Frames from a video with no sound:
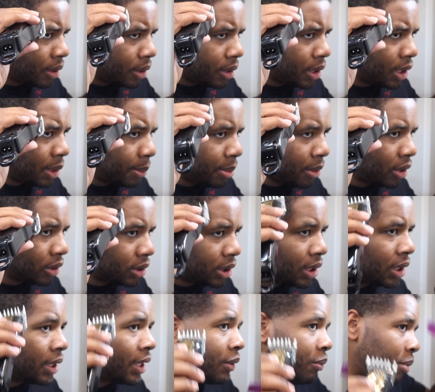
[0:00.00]
Debulk.
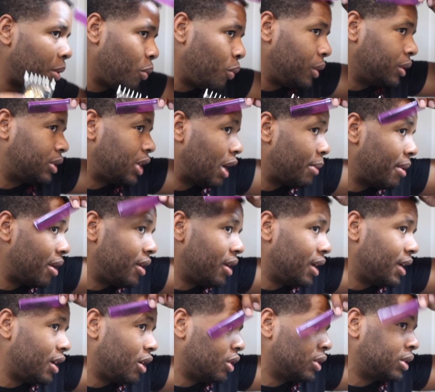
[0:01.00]
See, remember we talked about earlier